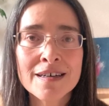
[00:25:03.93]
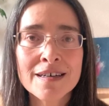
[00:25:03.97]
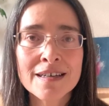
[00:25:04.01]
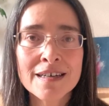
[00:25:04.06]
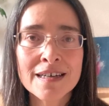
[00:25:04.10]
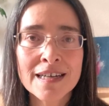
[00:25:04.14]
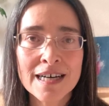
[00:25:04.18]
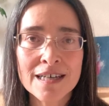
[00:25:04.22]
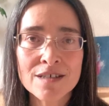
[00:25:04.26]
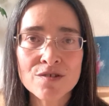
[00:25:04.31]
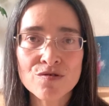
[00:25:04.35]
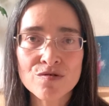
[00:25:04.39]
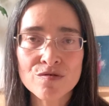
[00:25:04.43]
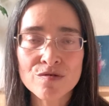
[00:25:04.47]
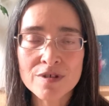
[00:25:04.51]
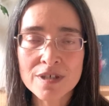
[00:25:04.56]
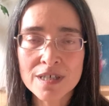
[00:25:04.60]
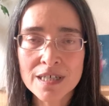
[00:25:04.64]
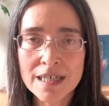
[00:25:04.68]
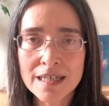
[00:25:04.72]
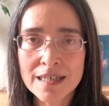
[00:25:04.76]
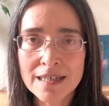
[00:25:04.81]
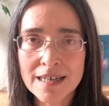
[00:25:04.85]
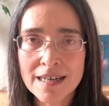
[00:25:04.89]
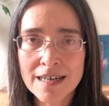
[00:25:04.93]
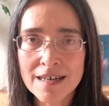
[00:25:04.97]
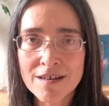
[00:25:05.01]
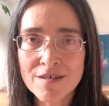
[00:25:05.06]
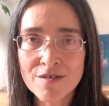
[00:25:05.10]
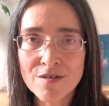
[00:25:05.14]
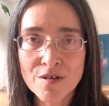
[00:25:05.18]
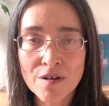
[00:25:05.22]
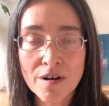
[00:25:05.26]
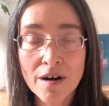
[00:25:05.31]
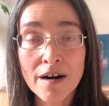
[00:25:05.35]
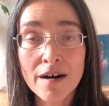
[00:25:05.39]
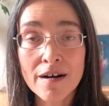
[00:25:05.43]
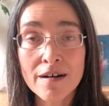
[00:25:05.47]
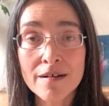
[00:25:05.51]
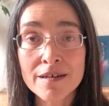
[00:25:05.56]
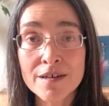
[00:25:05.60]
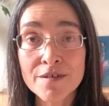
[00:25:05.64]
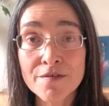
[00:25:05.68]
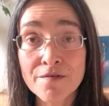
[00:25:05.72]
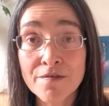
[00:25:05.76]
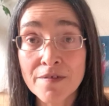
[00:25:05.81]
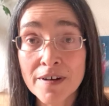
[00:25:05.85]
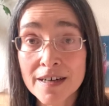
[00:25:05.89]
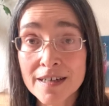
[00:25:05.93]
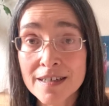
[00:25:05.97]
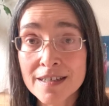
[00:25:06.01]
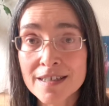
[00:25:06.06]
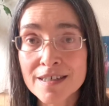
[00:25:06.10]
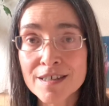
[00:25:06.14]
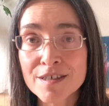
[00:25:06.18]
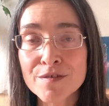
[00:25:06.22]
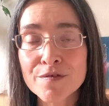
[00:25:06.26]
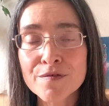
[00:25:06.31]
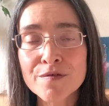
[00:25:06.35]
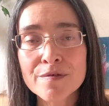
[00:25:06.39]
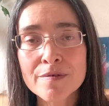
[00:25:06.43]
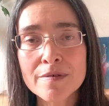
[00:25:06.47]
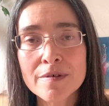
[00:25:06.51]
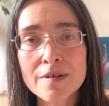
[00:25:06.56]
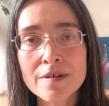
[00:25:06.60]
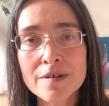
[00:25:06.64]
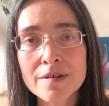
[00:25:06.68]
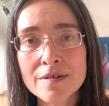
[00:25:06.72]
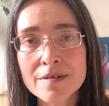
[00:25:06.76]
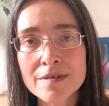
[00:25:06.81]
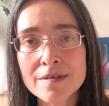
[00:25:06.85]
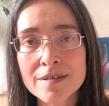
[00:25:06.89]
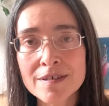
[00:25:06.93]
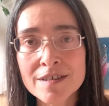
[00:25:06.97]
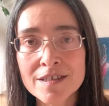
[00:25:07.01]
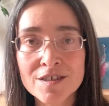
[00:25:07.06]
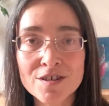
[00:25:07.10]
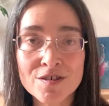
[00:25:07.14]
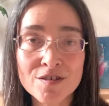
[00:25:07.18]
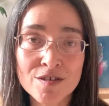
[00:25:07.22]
natural skincare that are effective on